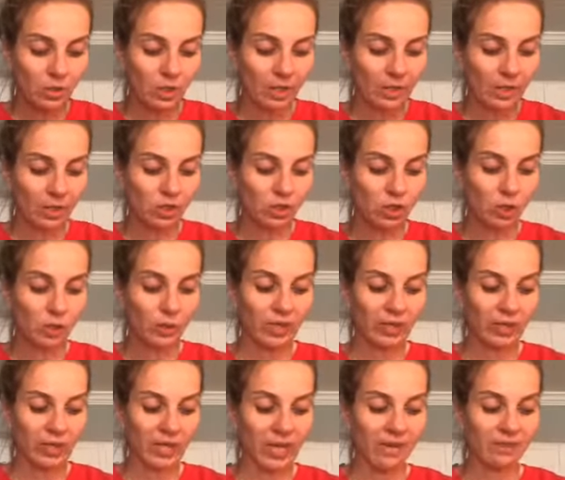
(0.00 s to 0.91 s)
like, and so
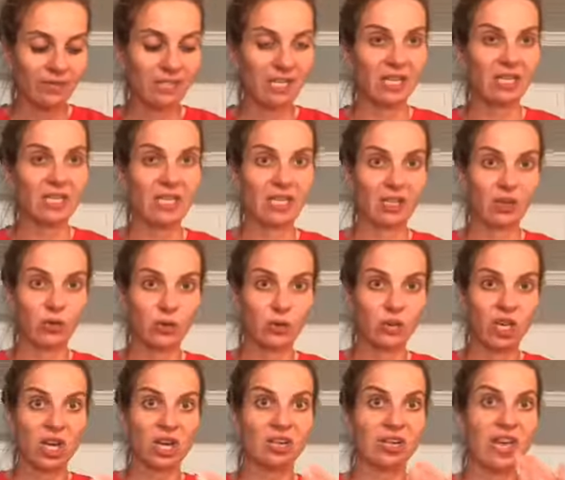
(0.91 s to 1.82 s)
it caves in, it
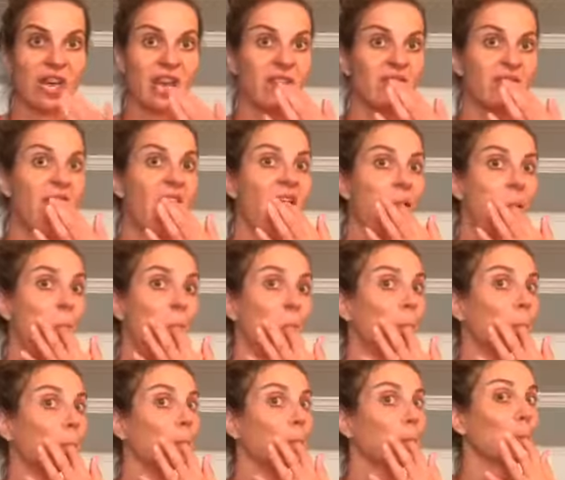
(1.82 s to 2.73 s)
goes concave.
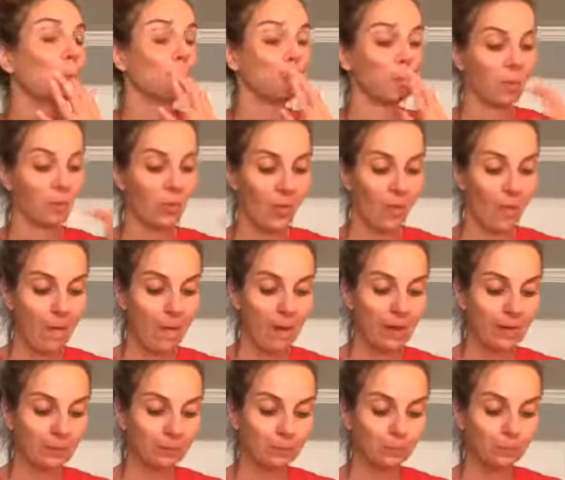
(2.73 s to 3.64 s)

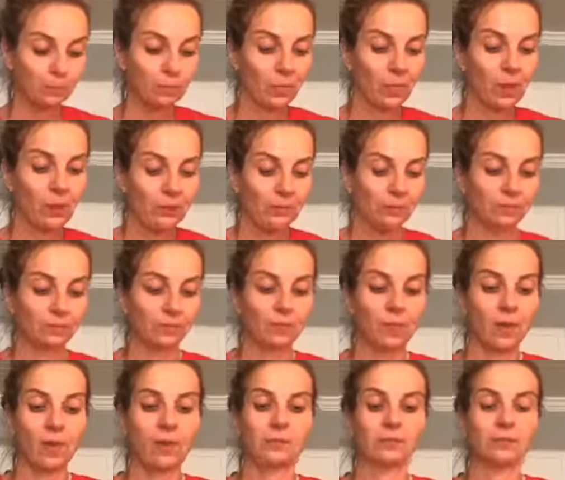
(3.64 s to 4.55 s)
Like,
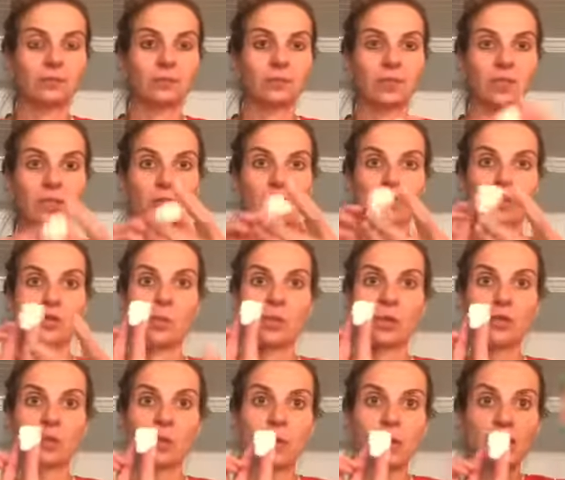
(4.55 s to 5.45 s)
like you're a little
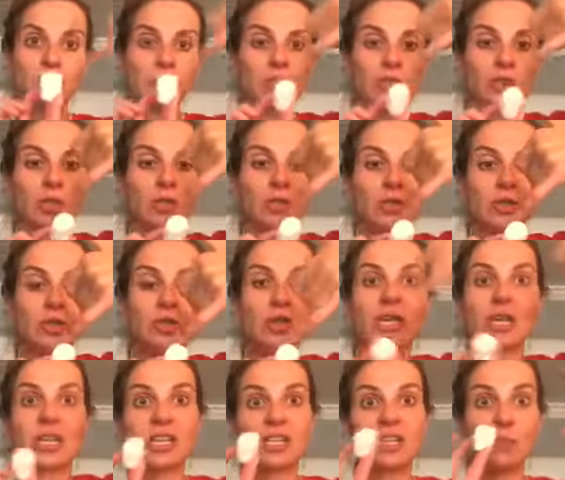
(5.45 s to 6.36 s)
more felt, and you're like, you, you
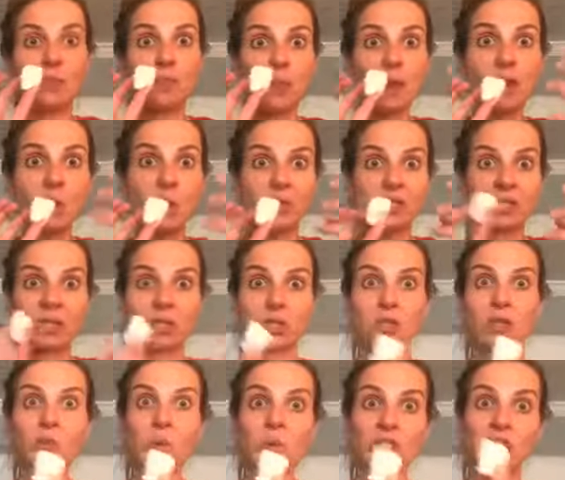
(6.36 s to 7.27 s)
gotta get the big ones. Like,
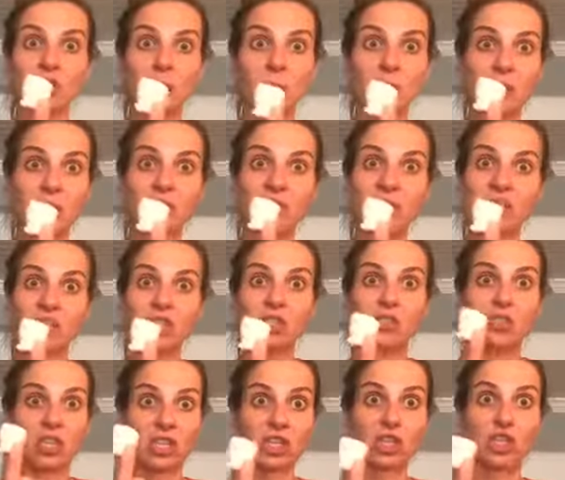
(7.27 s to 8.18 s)
there's ones that are bigger than
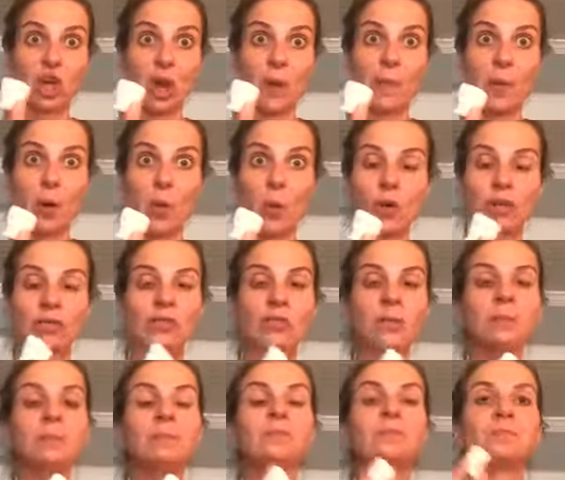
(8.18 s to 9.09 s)
this, so like jumbo ones.
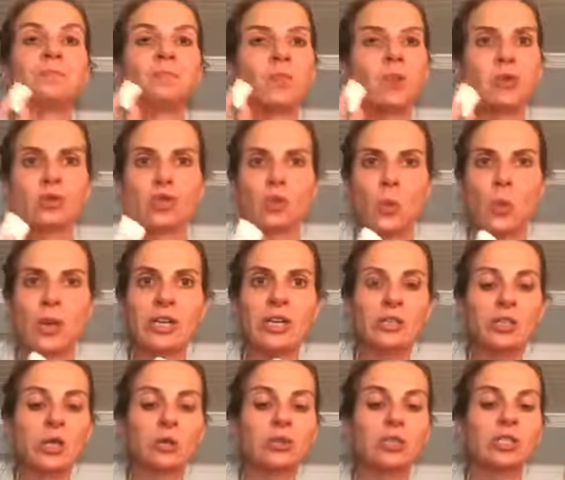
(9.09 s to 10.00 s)
There's a way
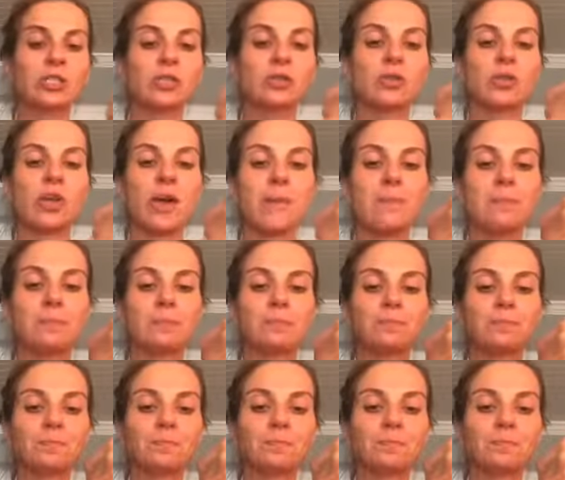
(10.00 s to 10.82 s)
to toast it so that